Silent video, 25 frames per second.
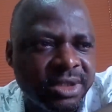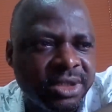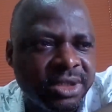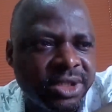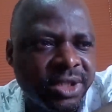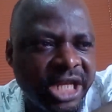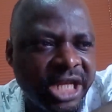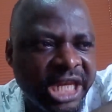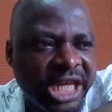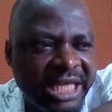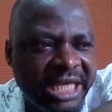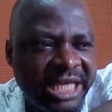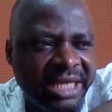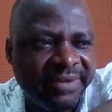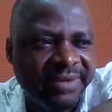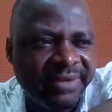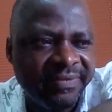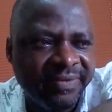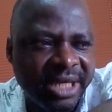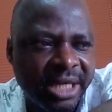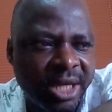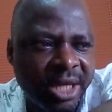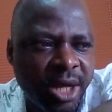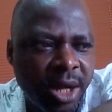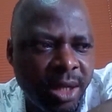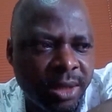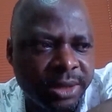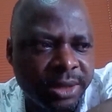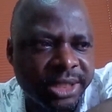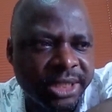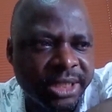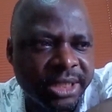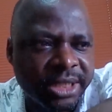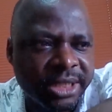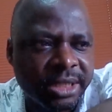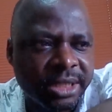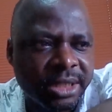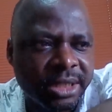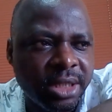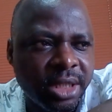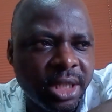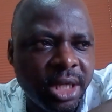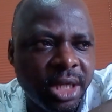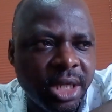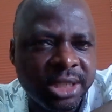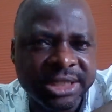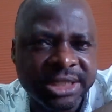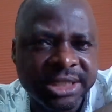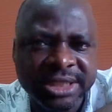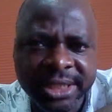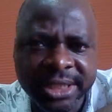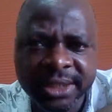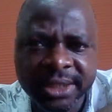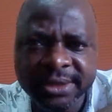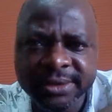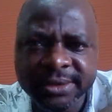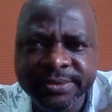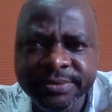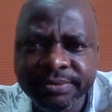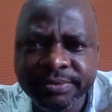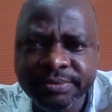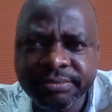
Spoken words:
leave the other undone."